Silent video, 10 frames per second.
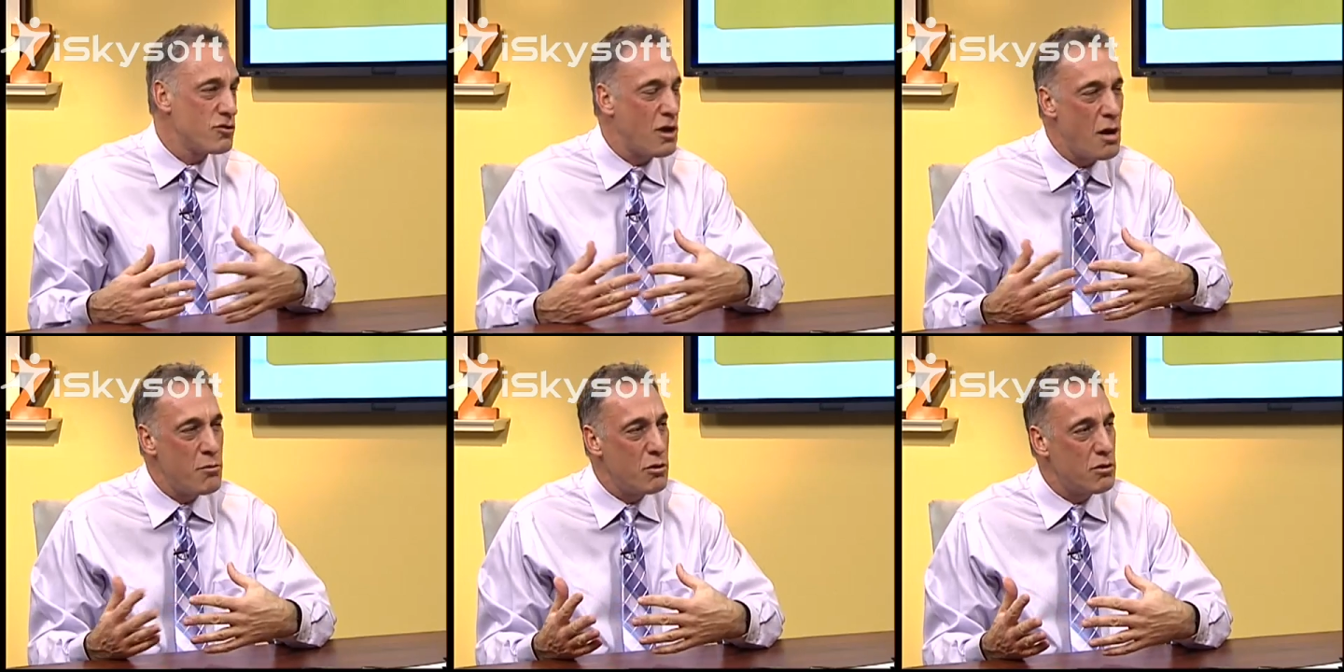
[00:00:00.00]
most
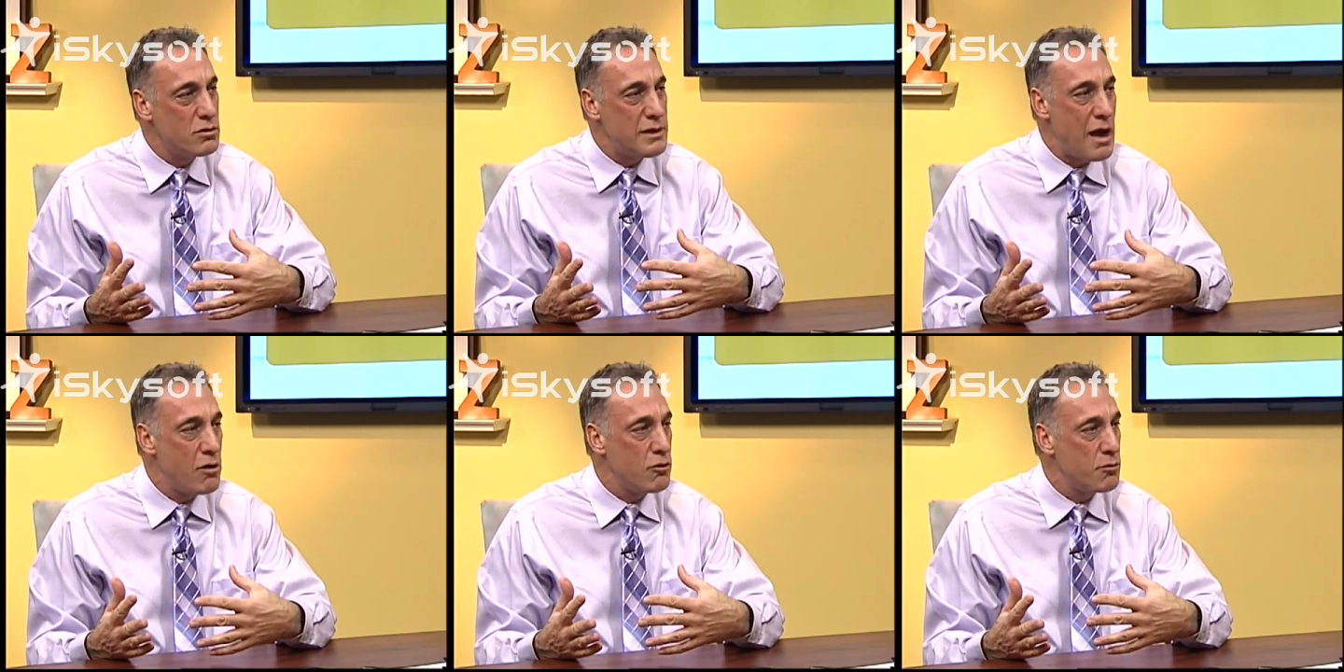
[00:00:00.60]
humble,
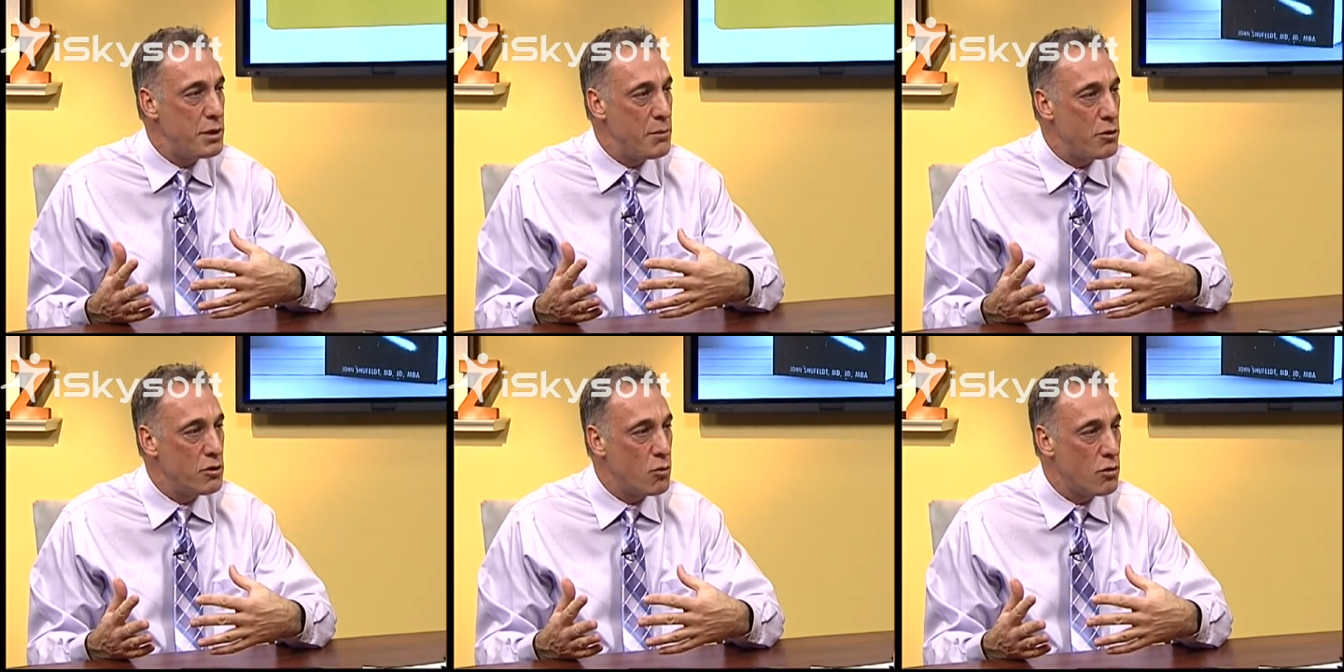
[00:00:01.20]
down-to-earth
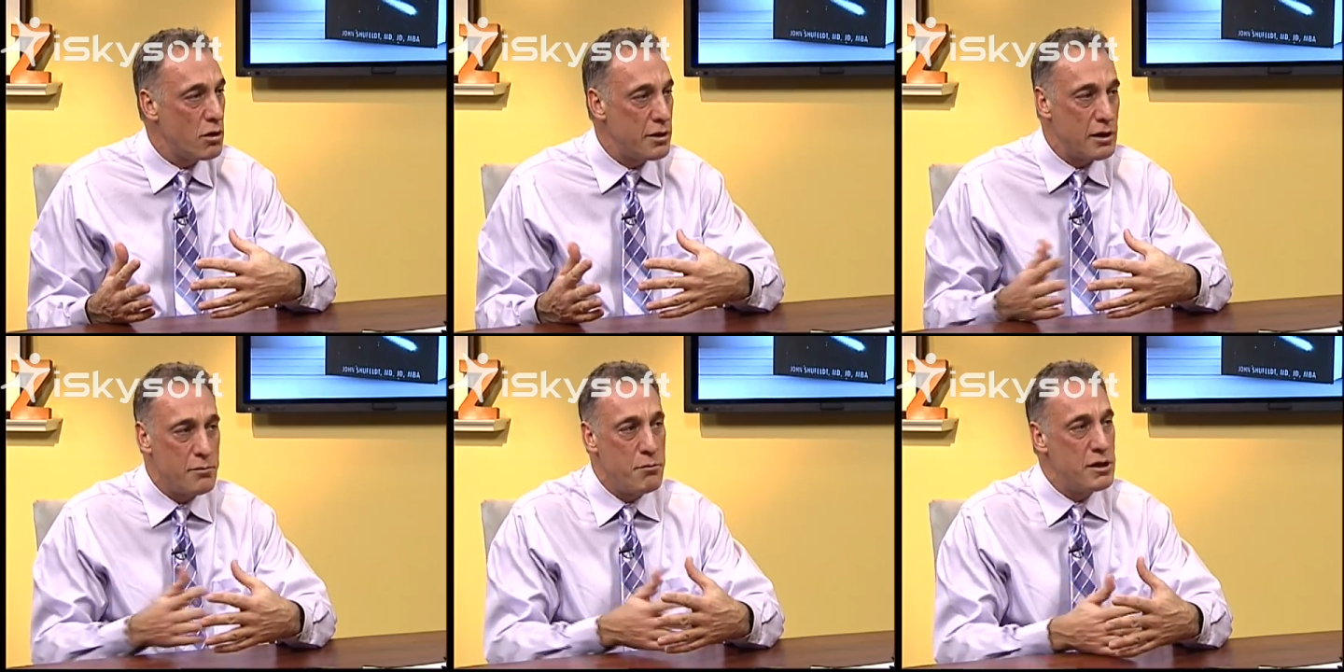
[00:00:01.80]
people in the world.
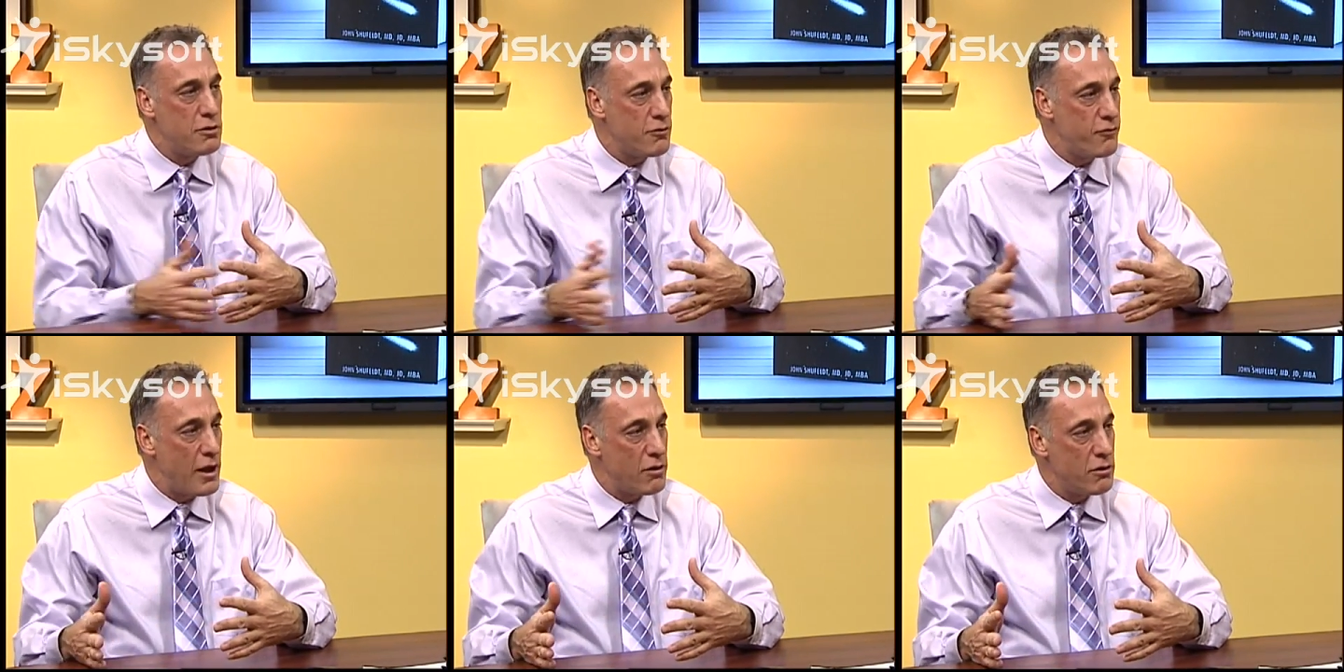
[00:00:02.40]
They'll admit their
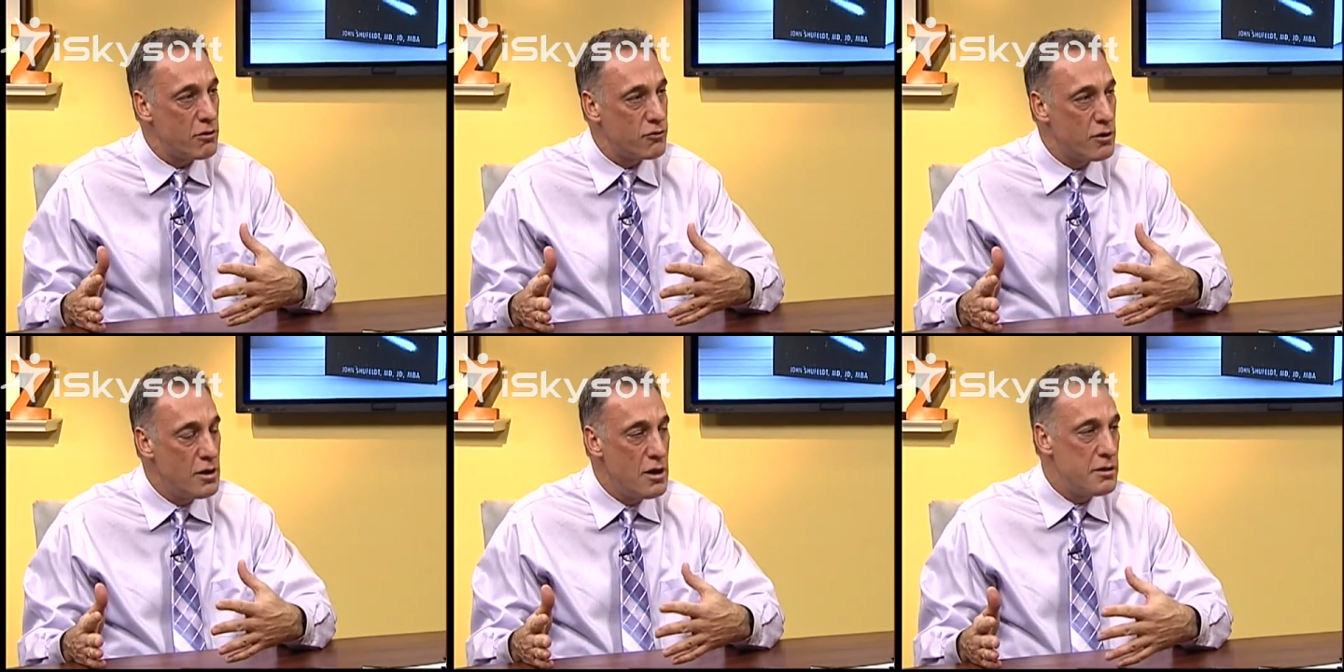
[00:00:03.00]

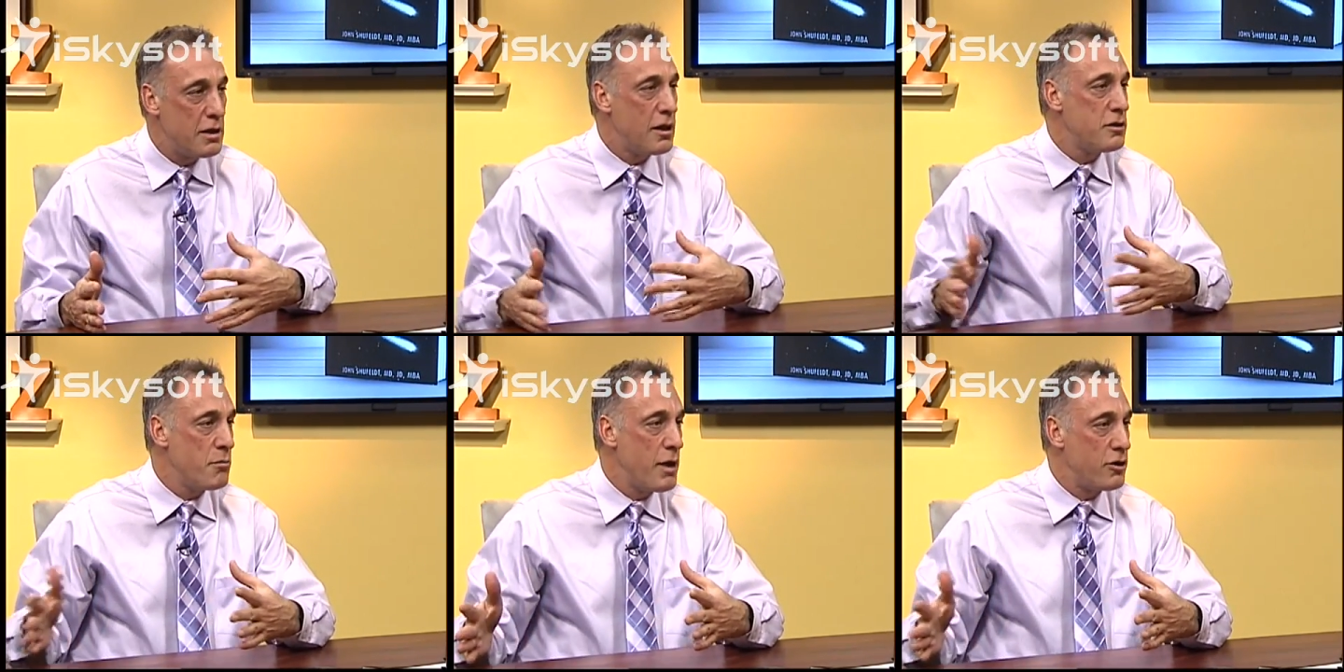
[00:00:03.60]
failures. They
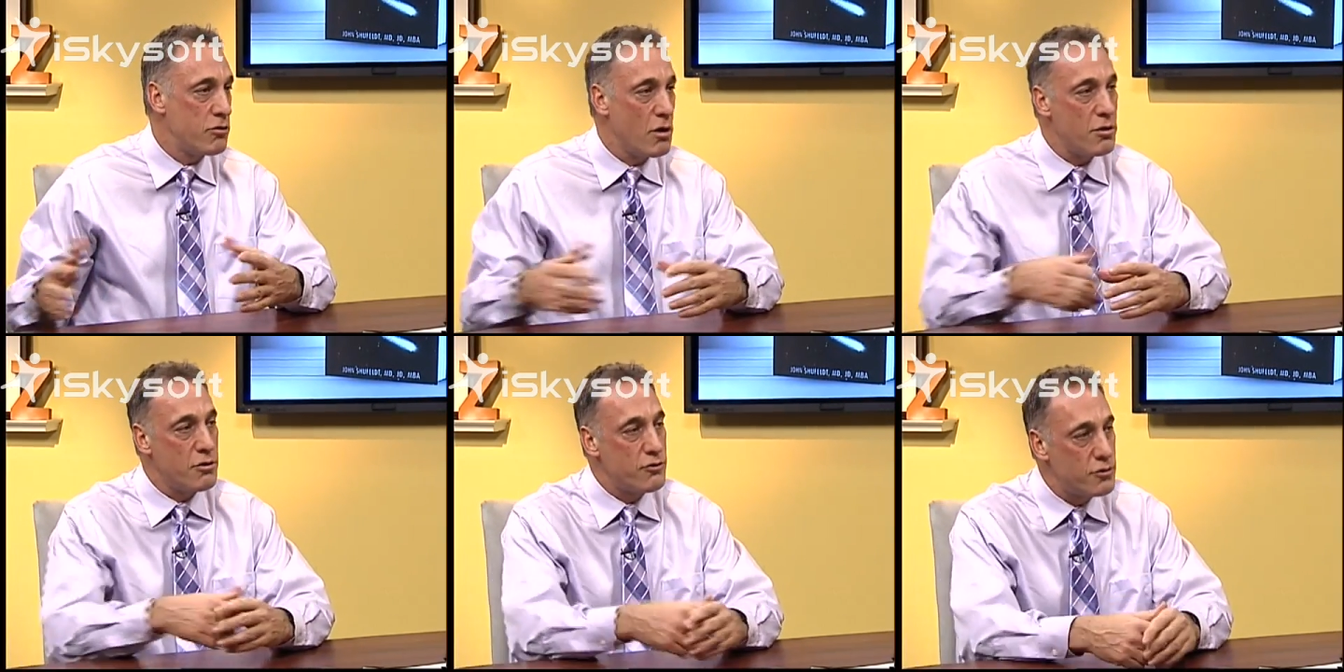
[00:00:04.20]
like to mentor
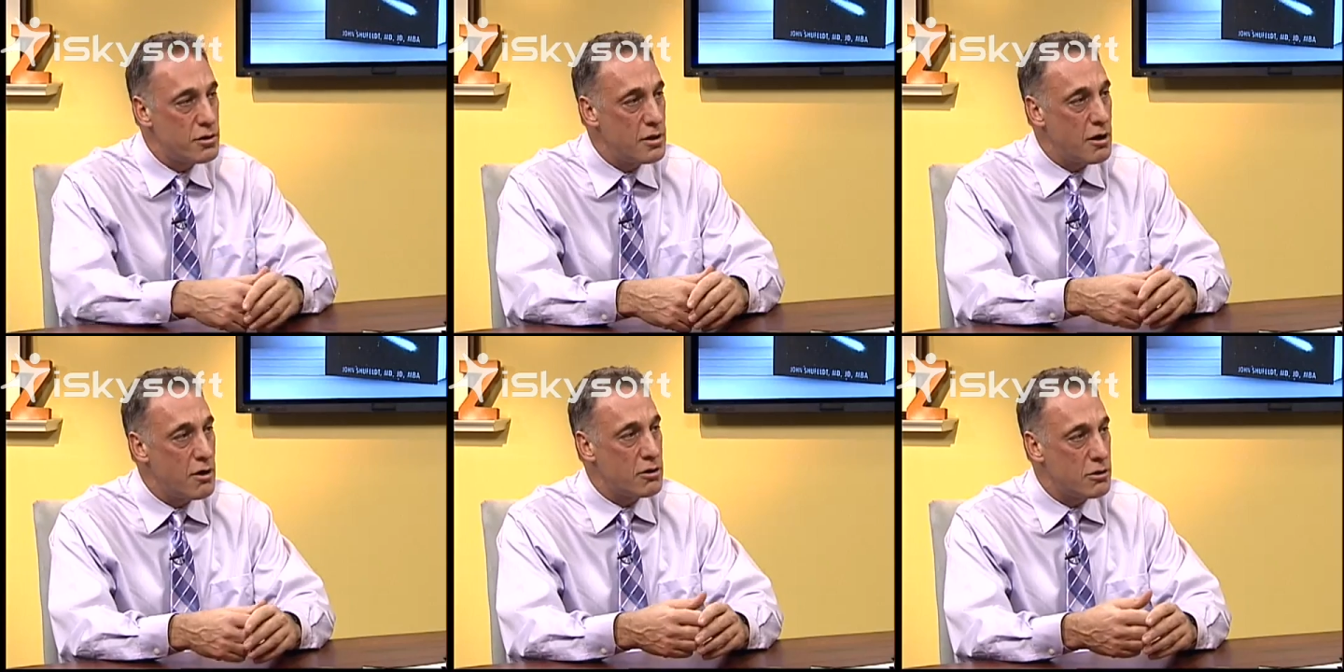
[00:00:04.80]
others.
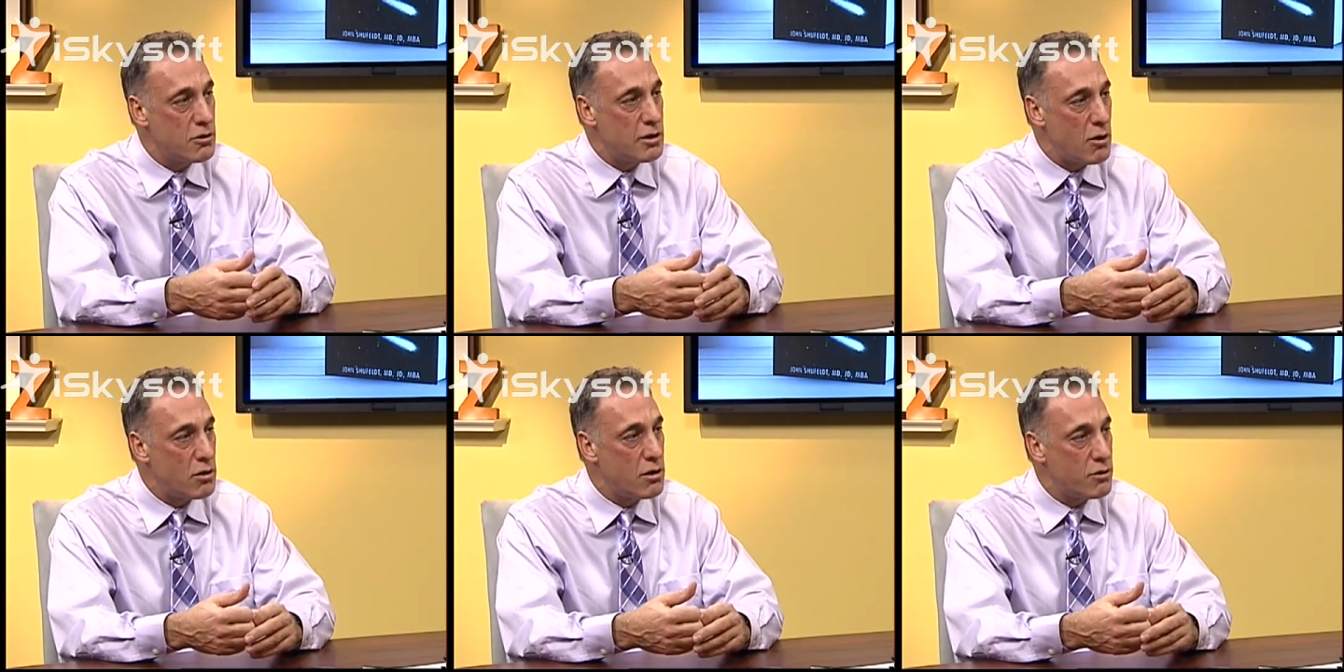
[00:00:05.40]
They are clearly
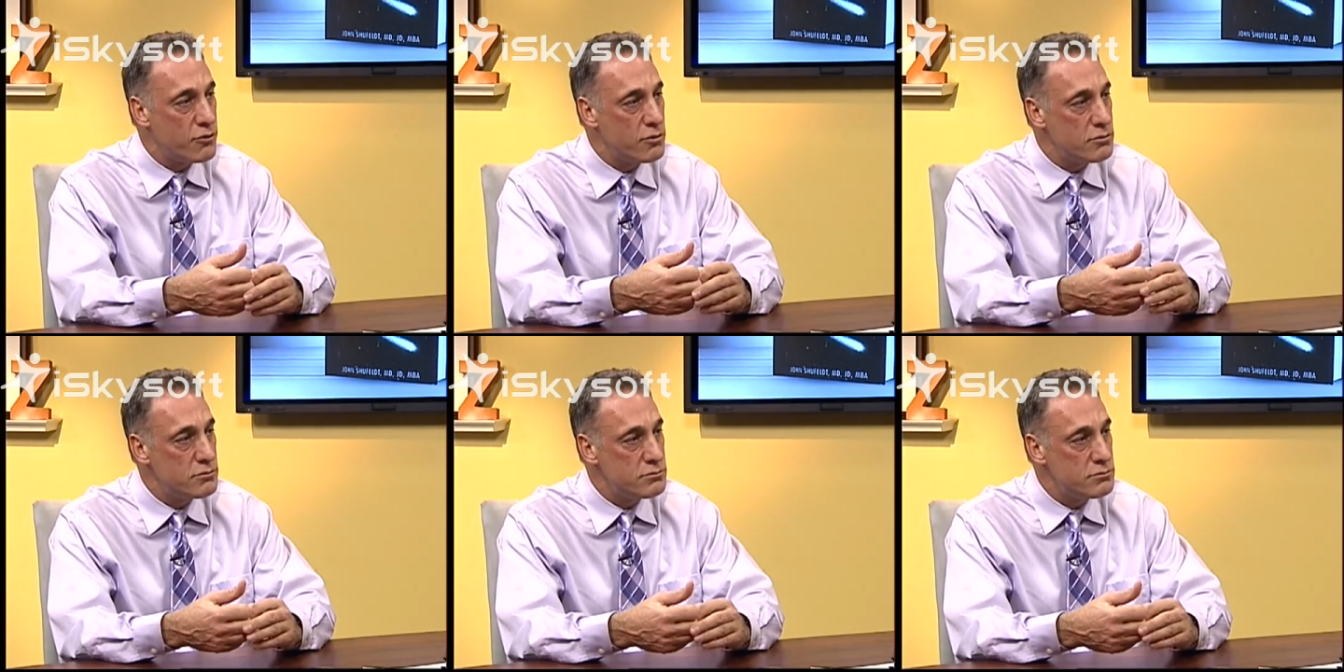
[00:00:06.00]
outliers.